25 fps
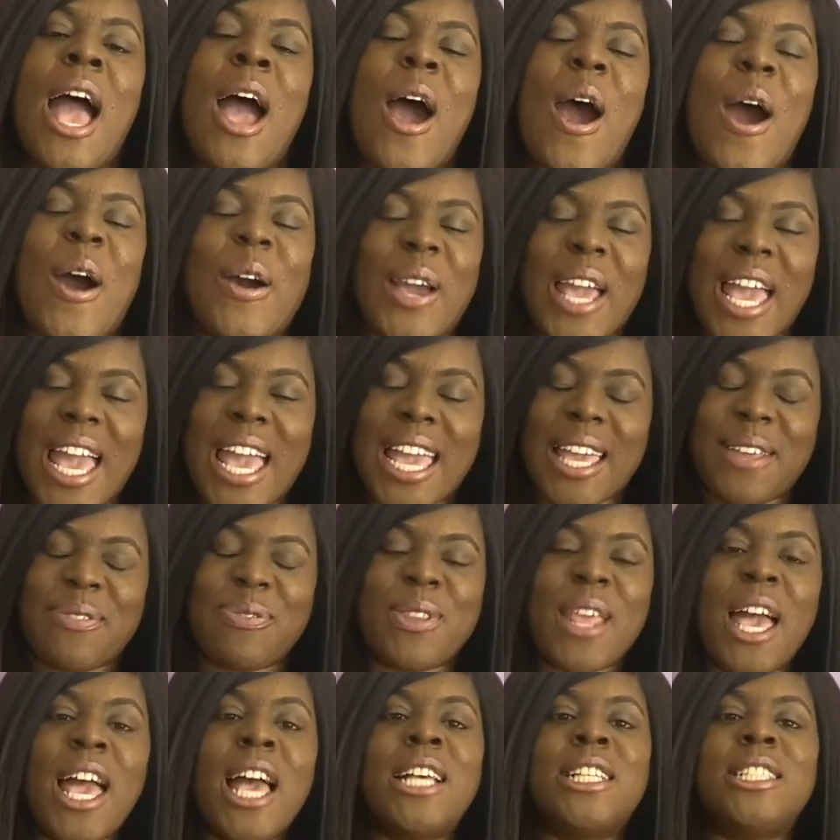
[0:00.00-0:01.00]
Okay,
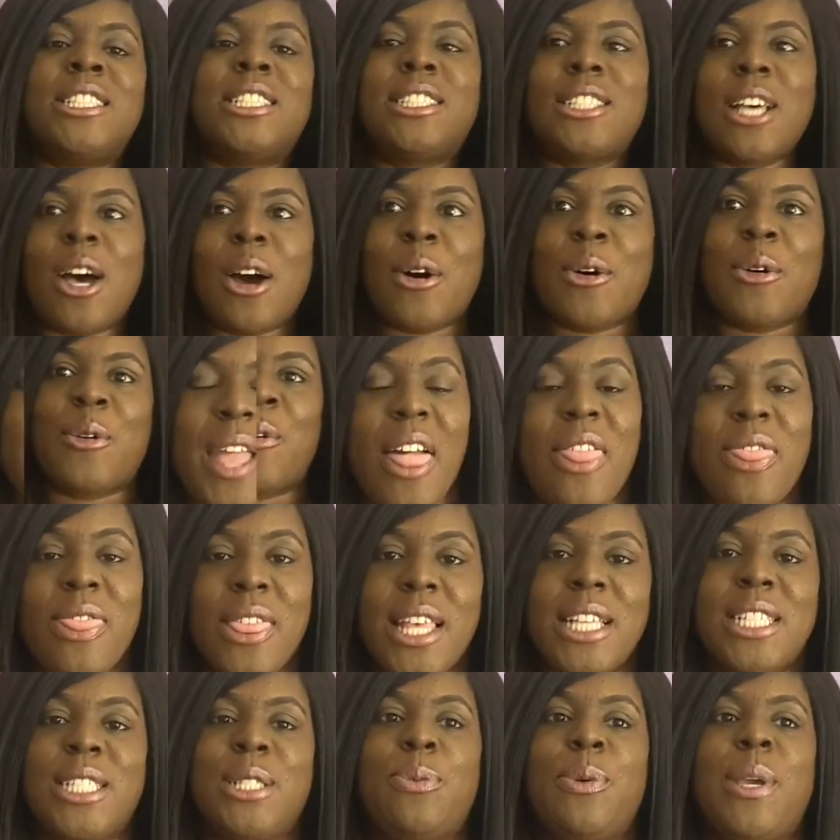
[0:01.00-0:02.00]
so
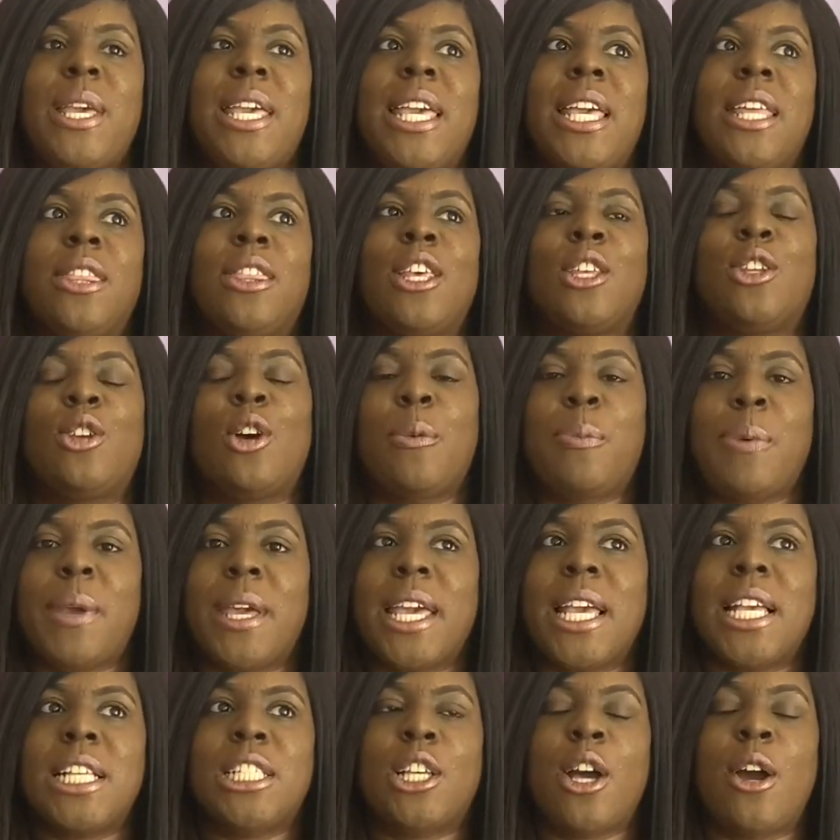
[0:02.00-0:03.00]
this week the topic
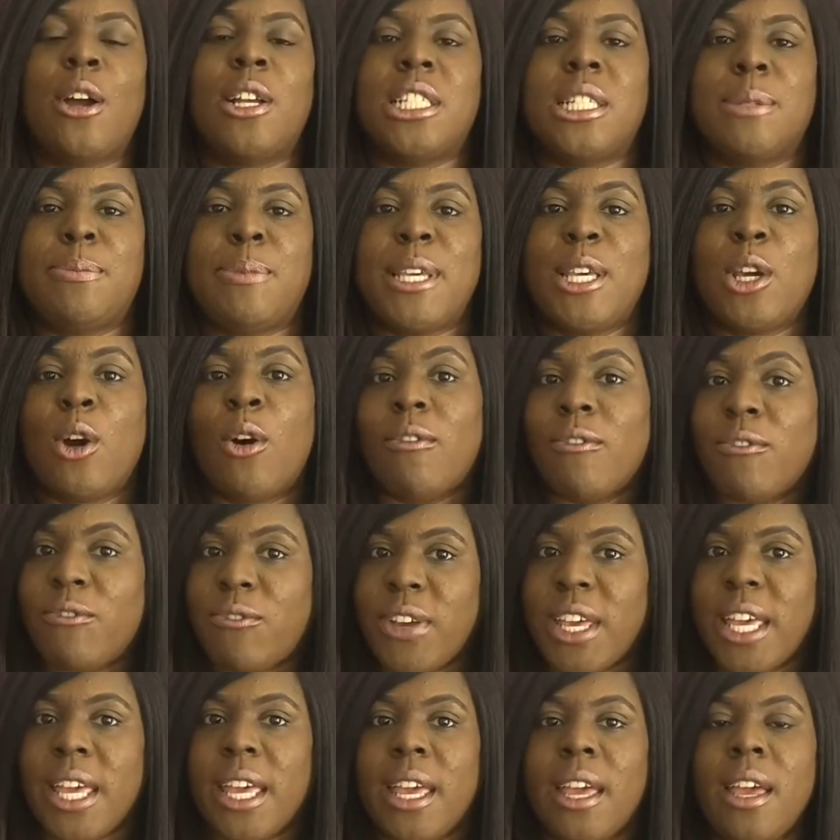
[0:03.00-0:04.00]
is going to be on
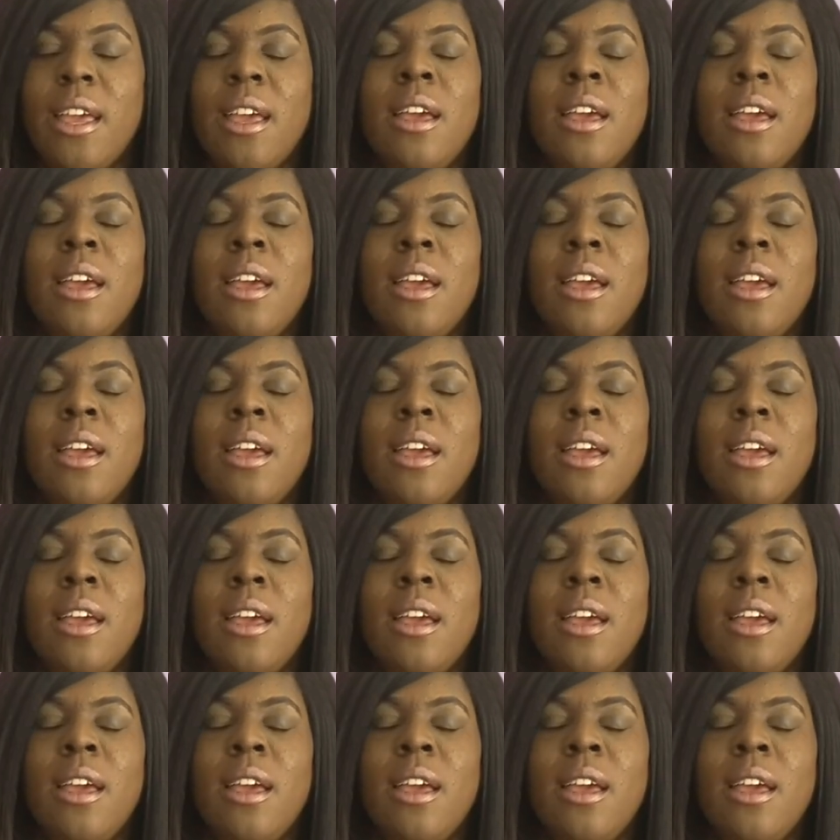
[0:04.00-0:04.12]
fear.